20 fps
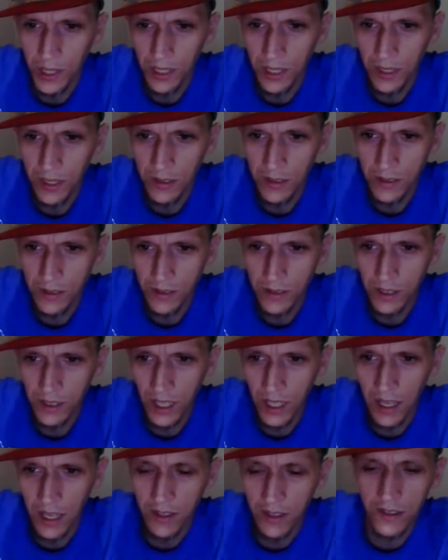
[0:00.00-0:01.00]
Paste.
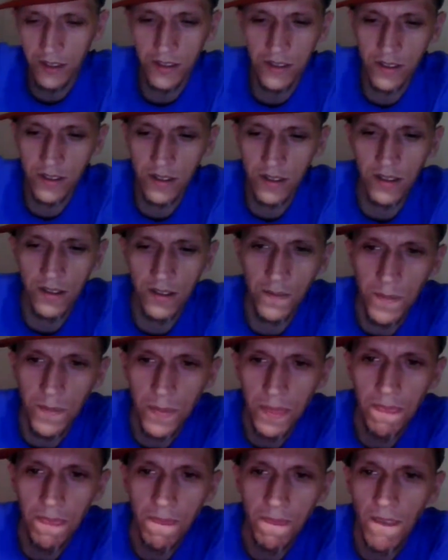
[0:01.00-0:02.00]
Yeah, this is it.
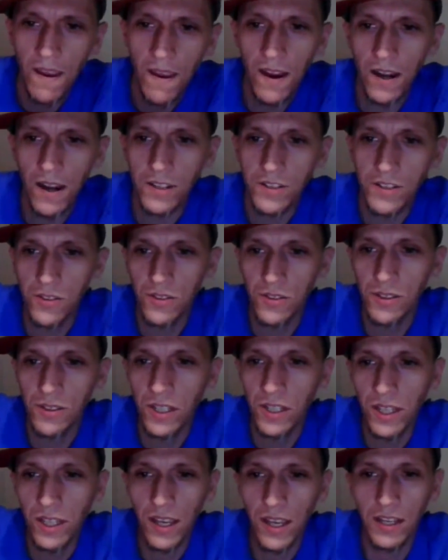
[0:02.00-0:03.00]
All right, so the
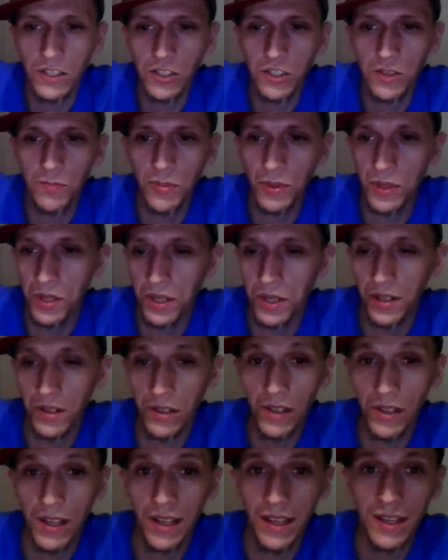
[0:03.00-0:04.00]
link I just put
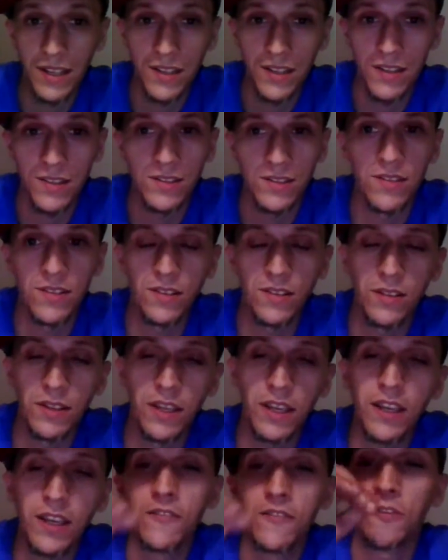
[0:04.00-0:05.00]
in is the
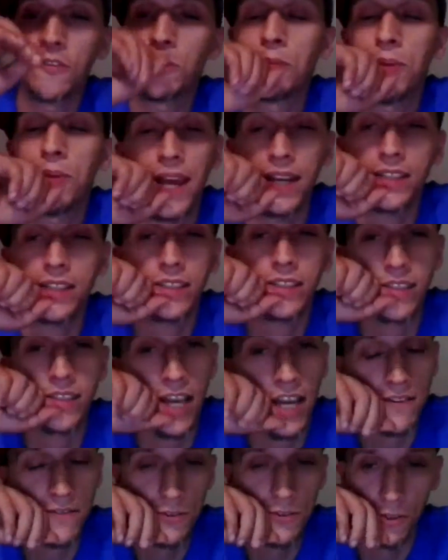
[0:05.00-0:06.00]
link for Patty's
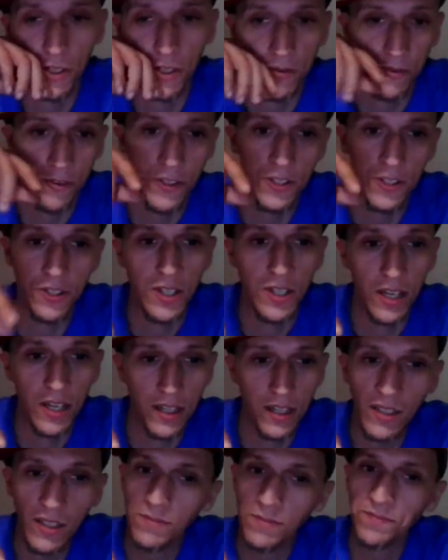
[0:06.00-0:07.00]
live stream for
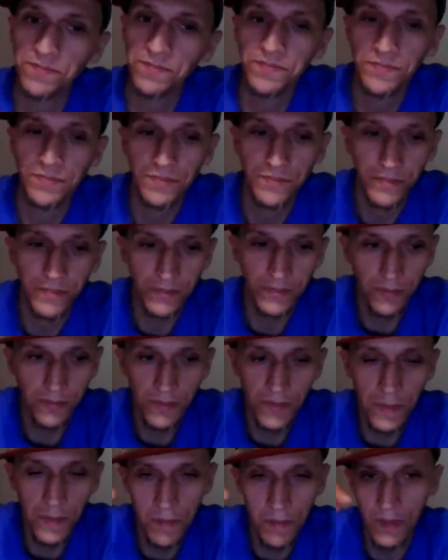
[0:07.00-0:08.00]
tonight.
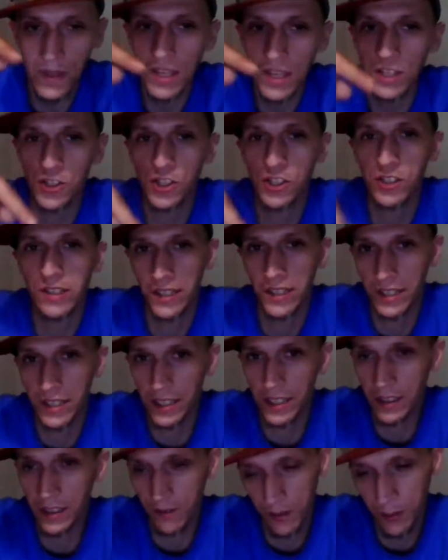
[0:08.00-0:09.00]
She did an
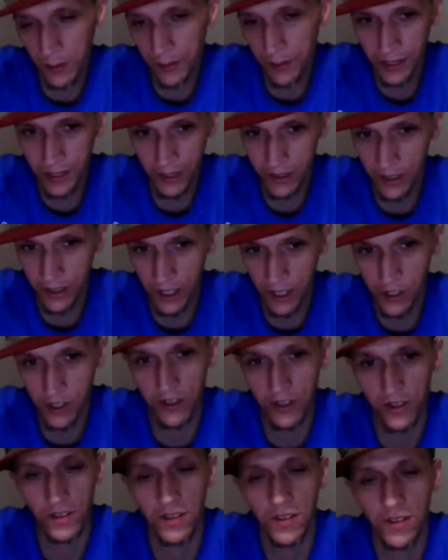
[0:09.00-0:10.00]
EVP
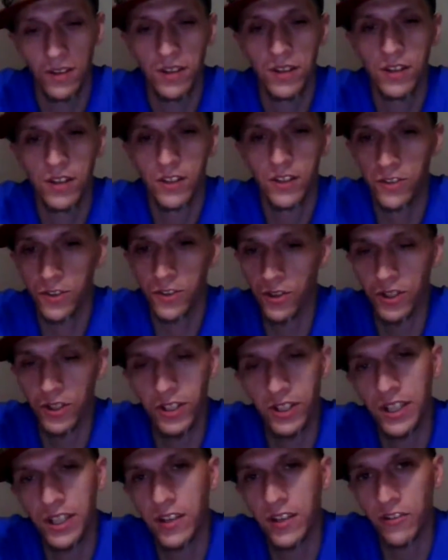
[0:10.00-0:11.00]
session.
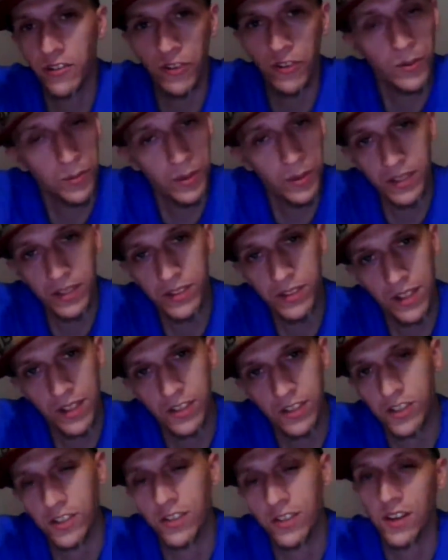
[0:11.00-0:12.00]
During the EVP
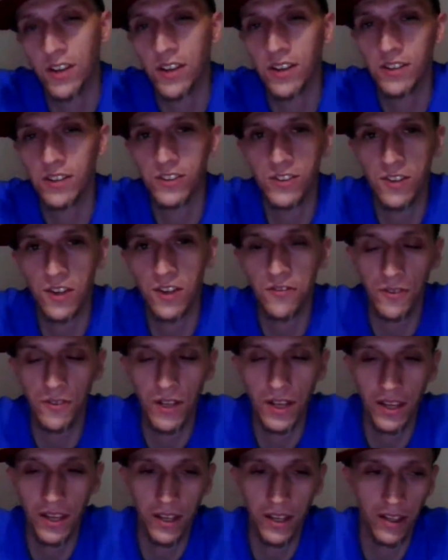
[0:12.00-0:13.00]
session, stuff
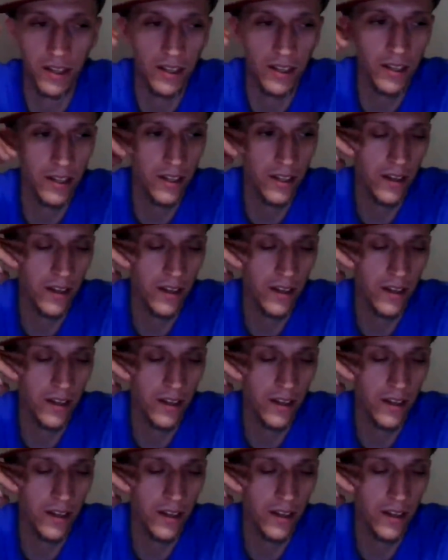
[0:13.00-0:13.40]
like